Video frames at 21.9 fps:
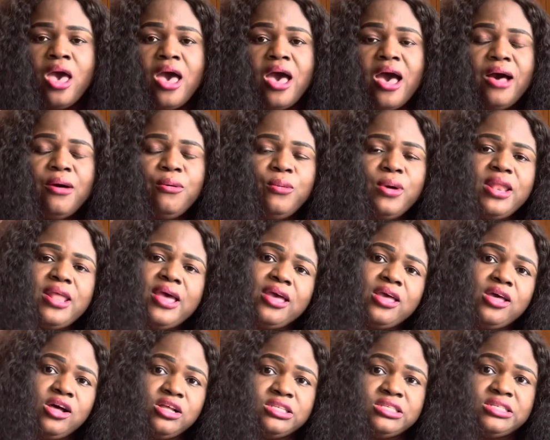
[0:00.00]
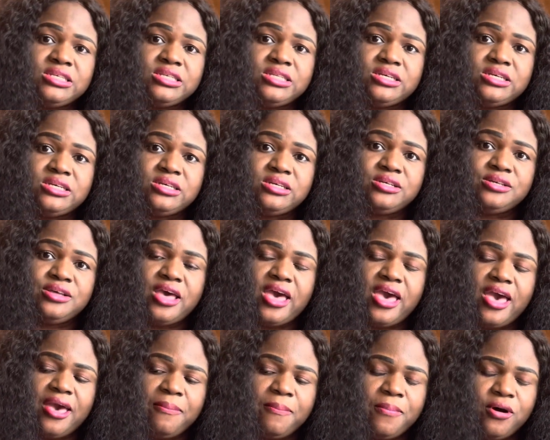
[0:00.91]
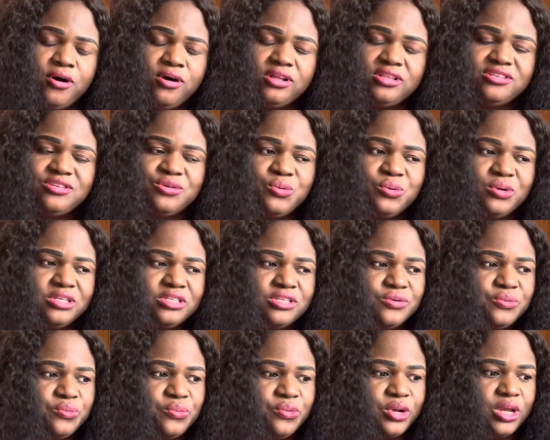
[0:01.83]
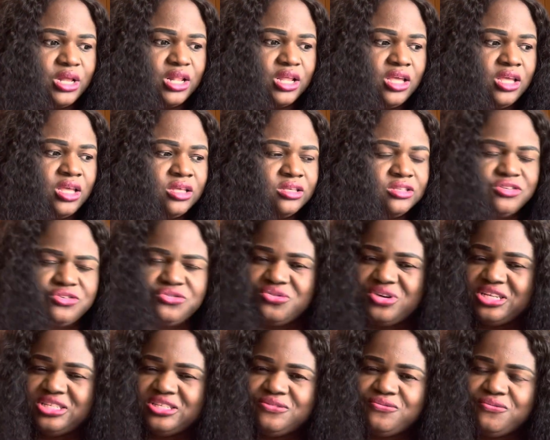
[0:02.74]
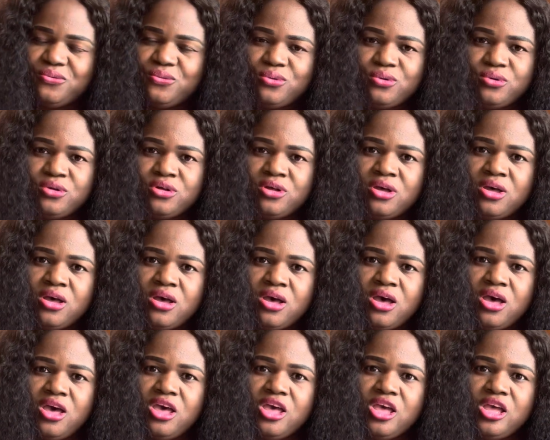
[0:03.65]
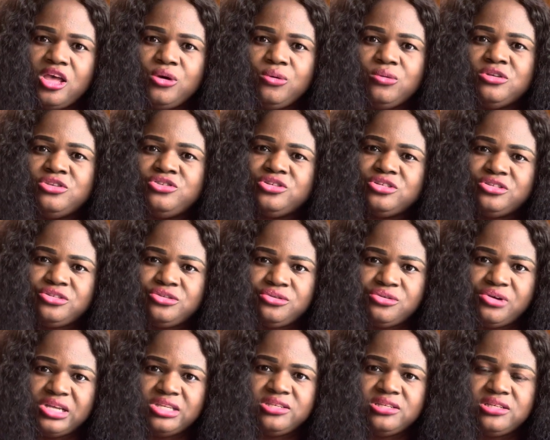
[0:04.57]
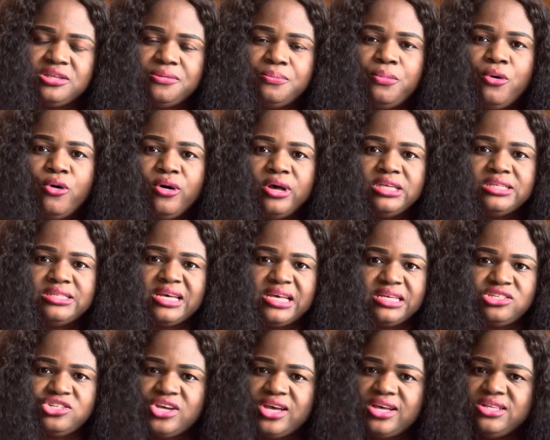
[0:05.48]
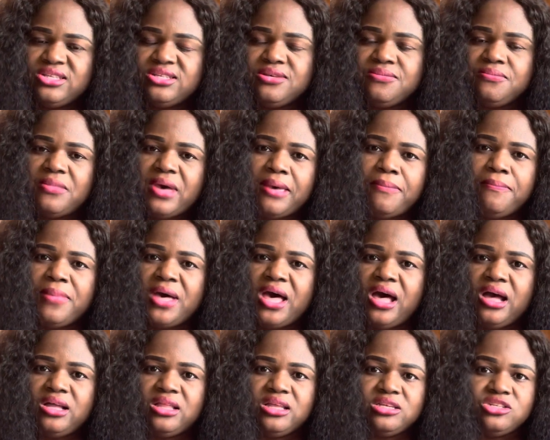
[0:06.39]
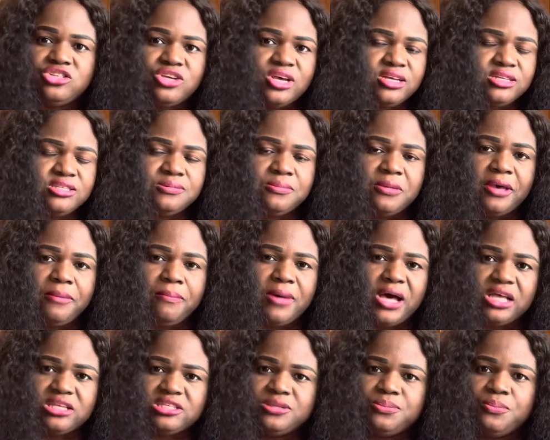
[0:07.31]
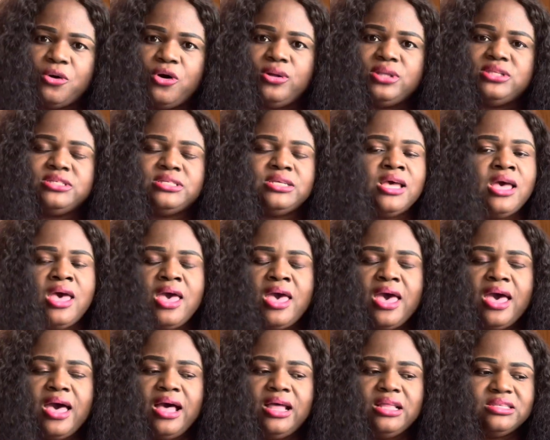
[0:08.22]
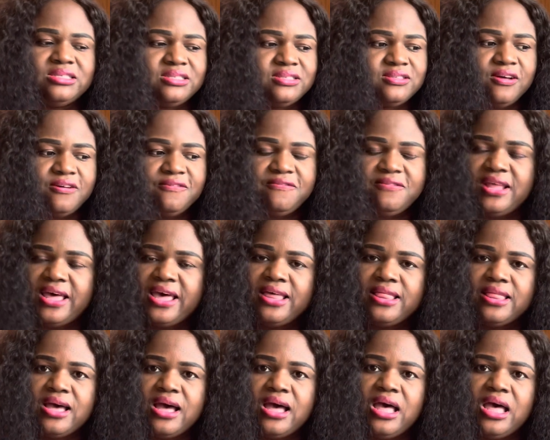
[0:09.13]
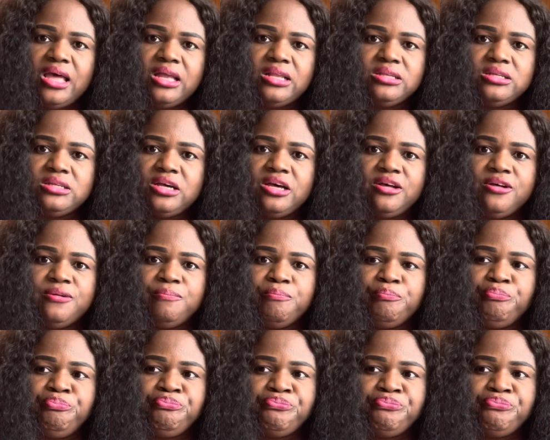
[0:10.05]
and when I got to the airport, it wasn't really stressful. It was just straight to the point. I checked in my bag, they checked my passport and stuff like that, and